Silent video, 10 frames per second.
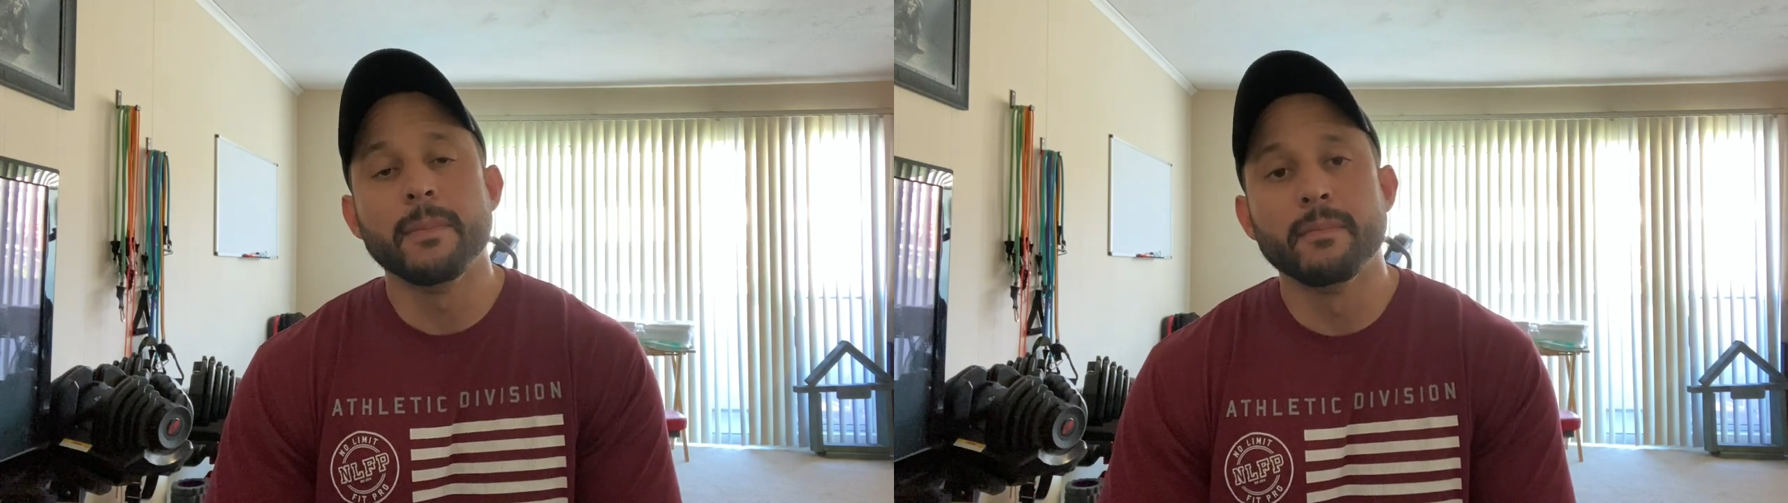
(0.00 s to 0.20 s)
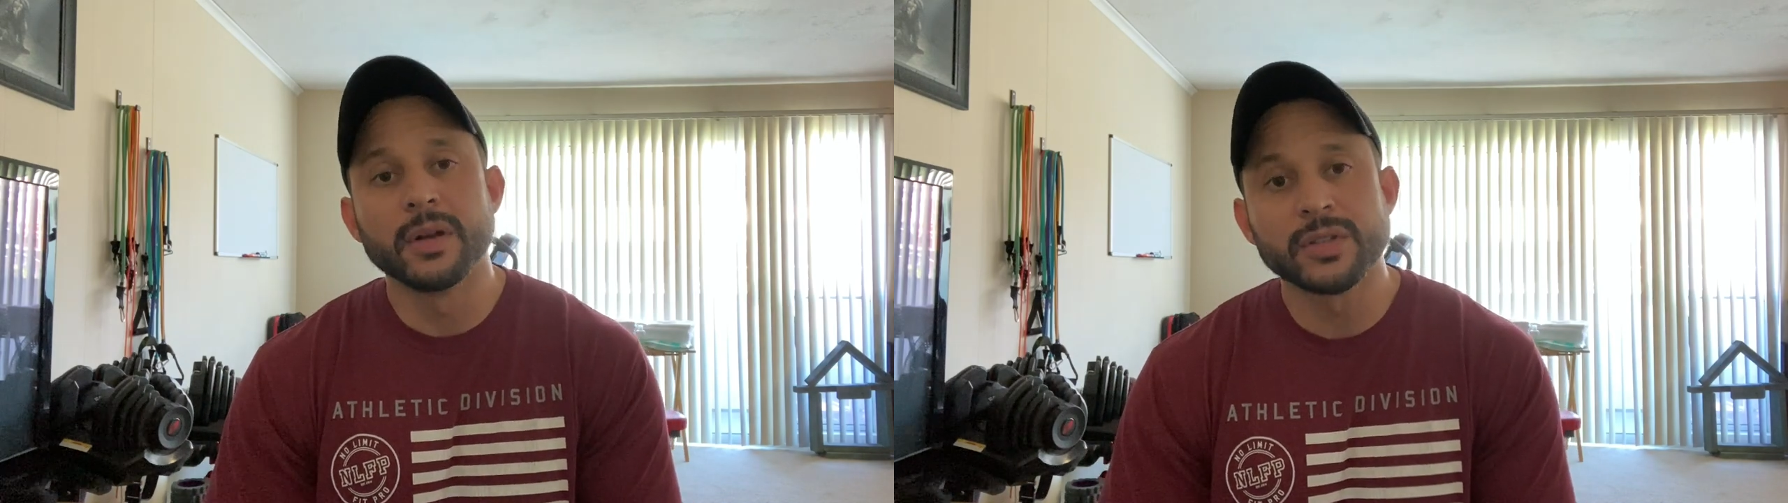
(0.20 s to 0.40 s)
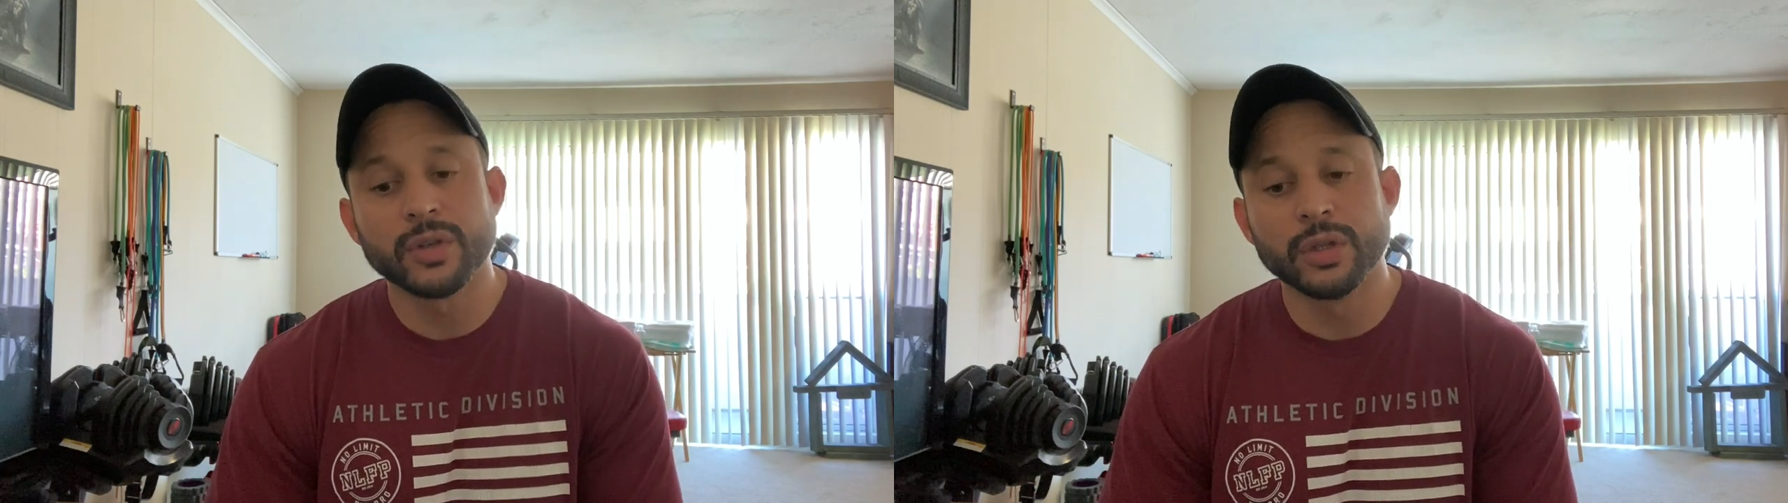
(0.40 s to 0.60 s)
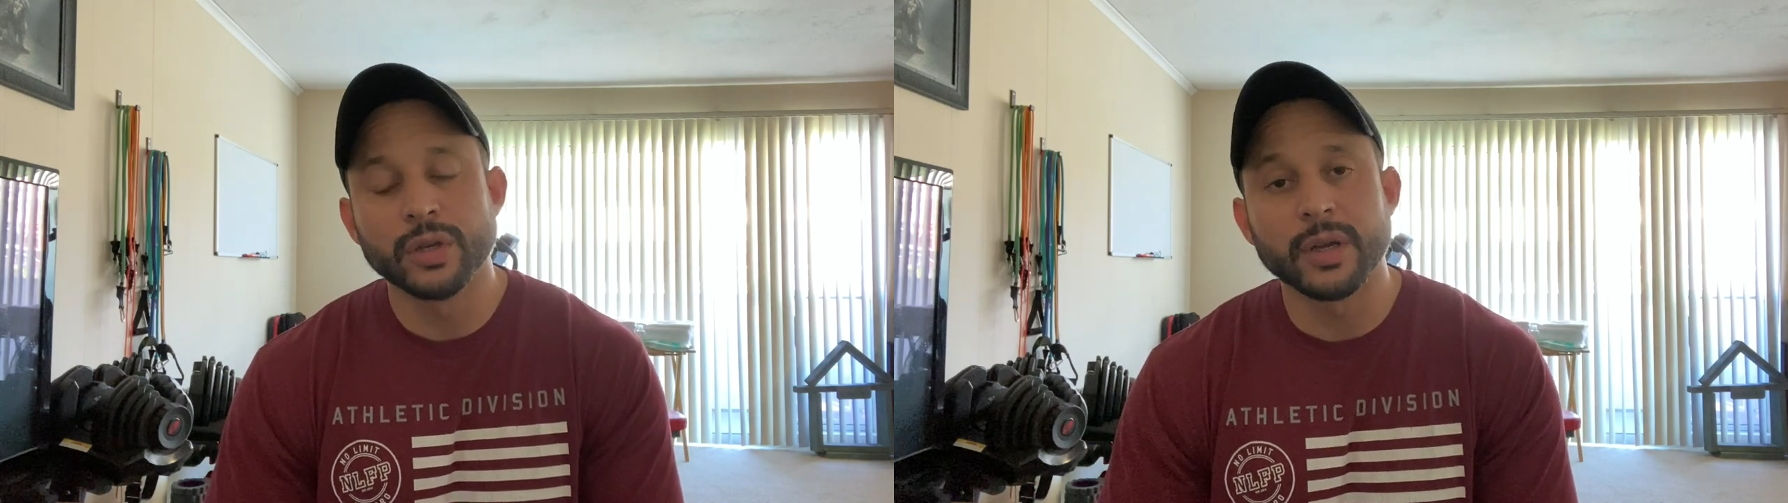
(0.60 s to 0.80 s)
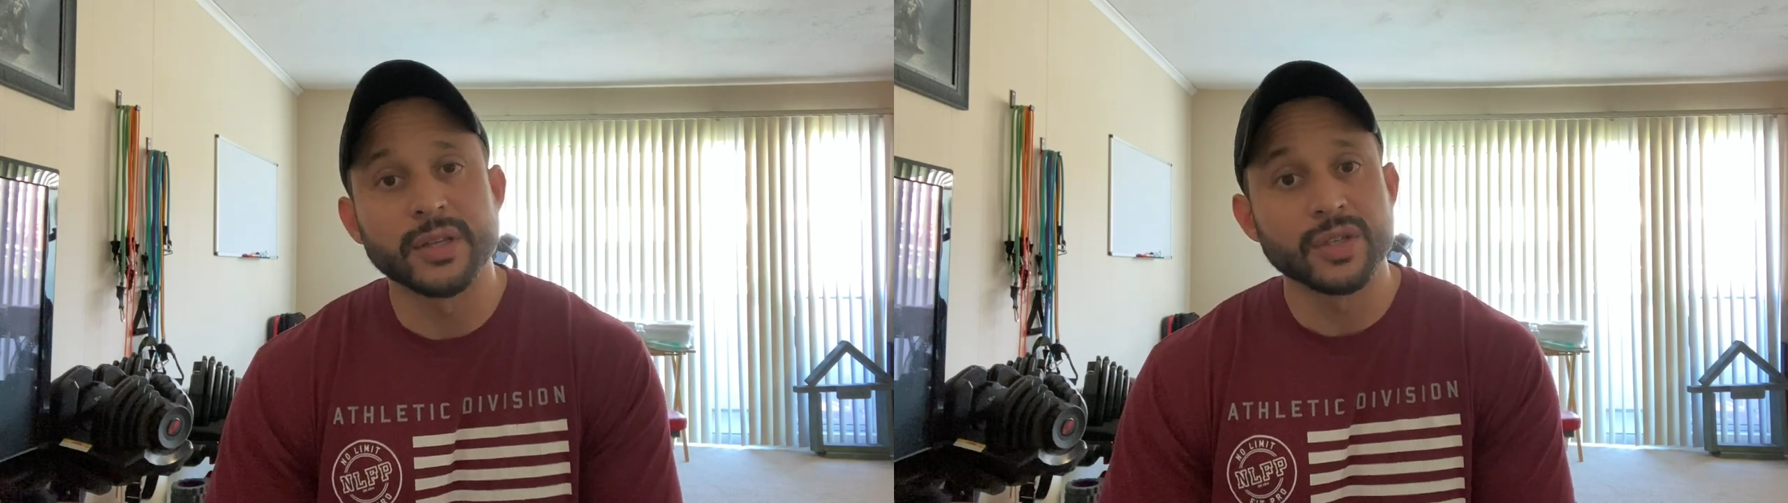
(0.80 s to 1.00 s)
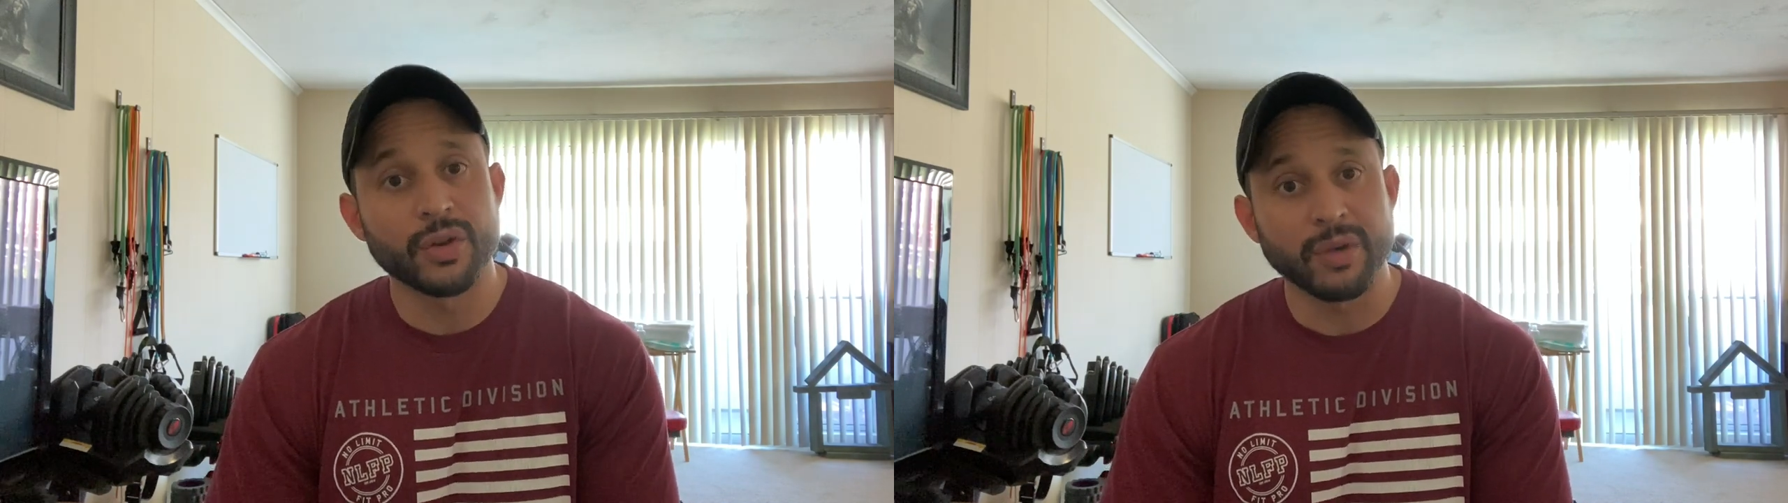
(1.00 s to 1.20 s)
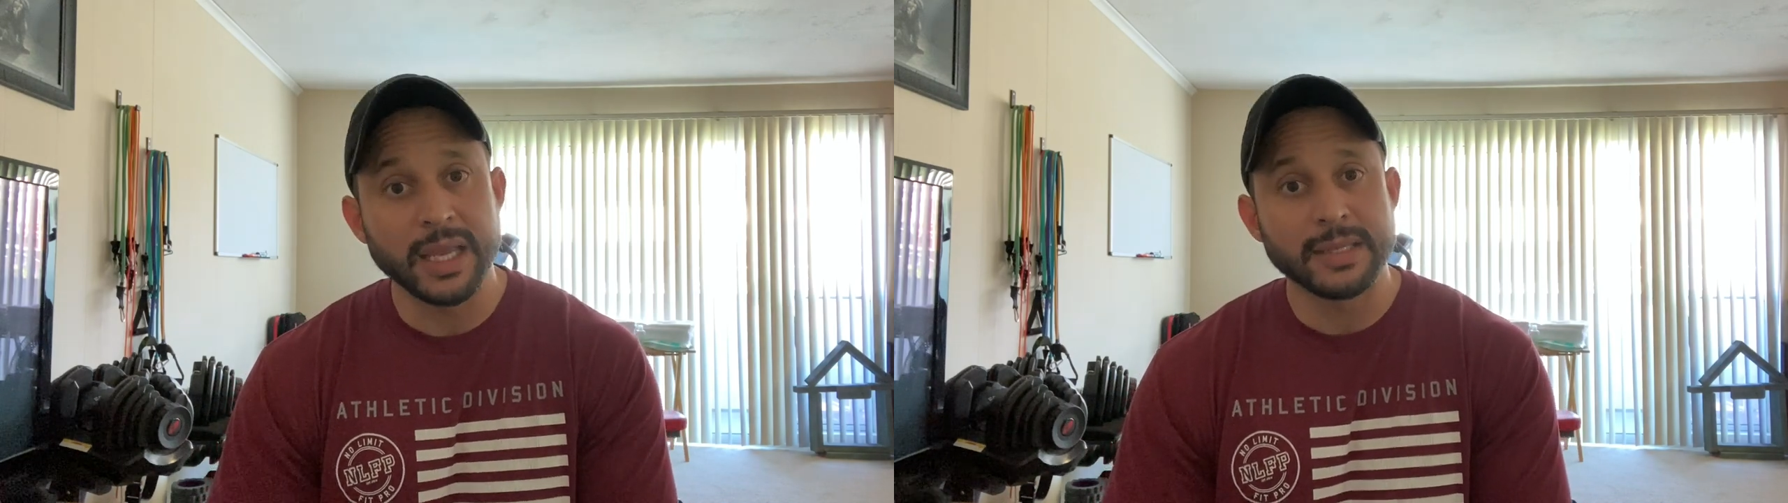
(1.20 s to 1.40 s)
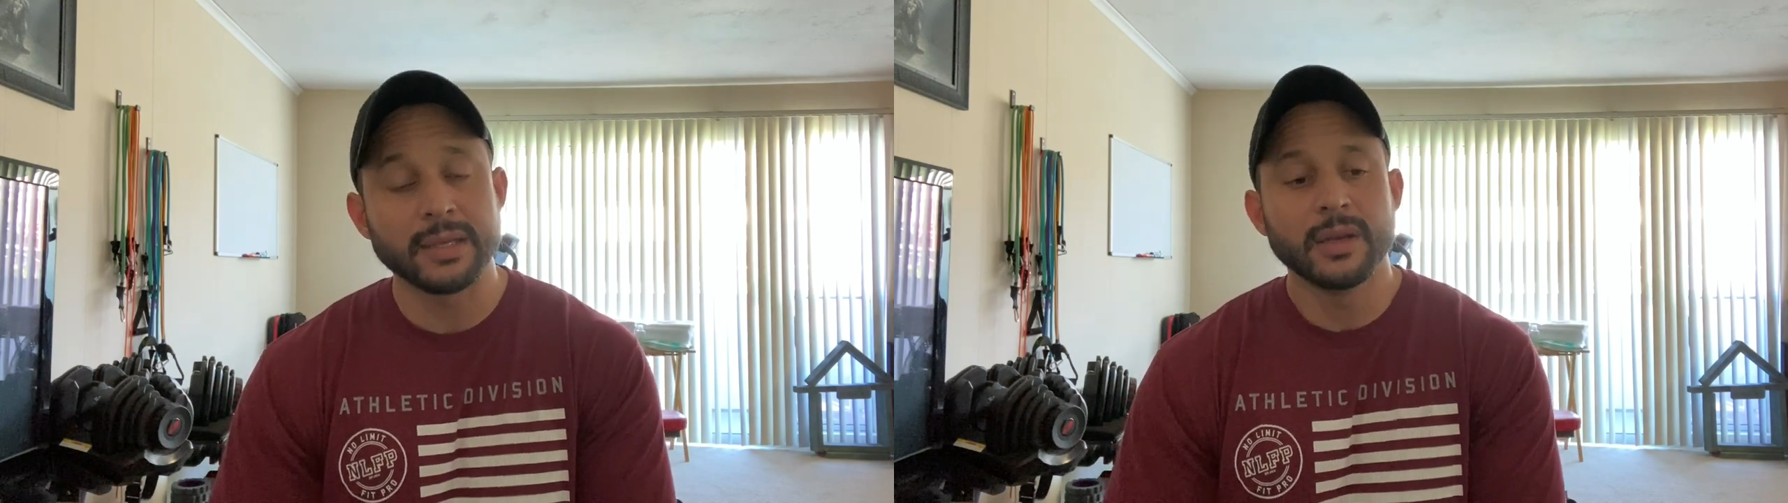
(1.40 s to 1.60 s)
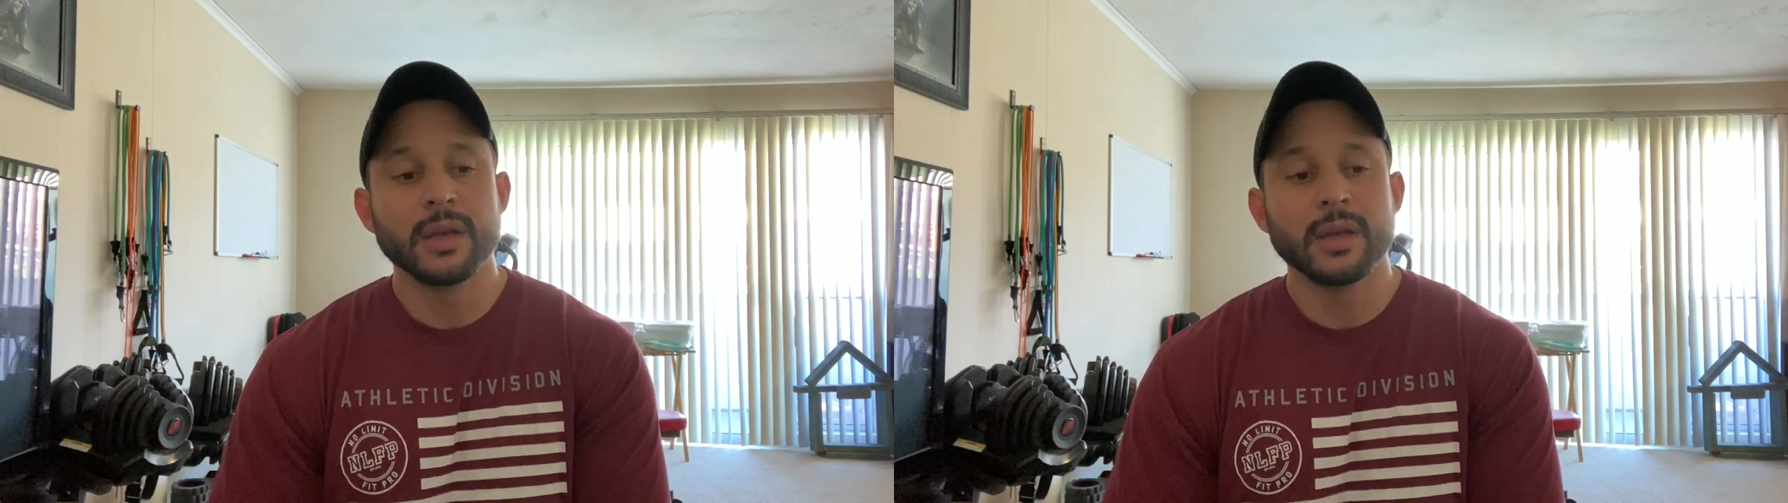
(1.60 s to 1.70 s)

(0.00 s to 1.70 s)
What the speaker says: muscular is great.